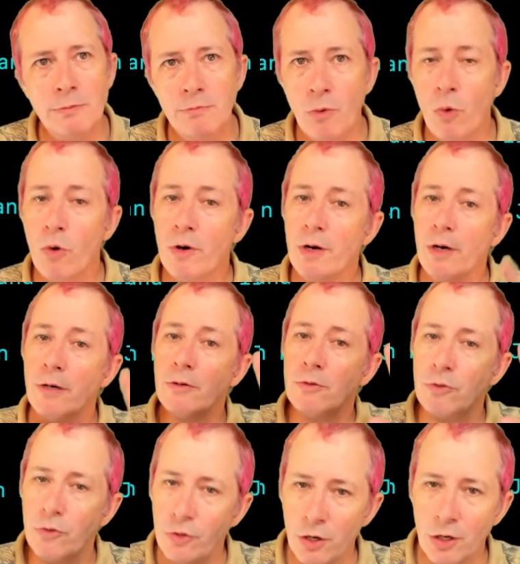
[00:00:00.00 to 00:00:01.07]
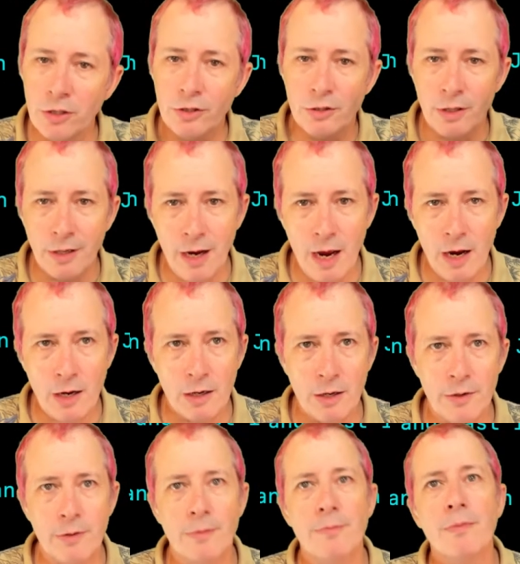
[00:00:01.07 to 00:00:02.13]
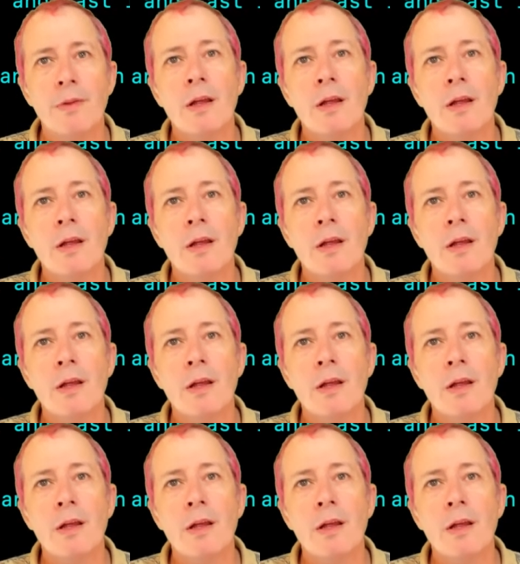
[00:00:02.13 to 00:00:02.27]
more than just a calculator.